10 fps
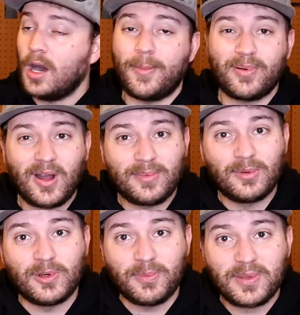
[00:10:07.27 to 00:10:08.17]
a
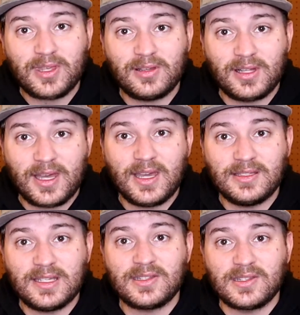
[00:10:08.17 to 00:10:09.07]
problem with PLA
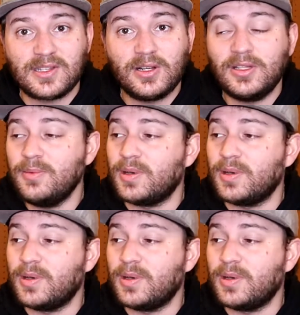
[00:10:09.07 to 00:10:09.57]
necessarily,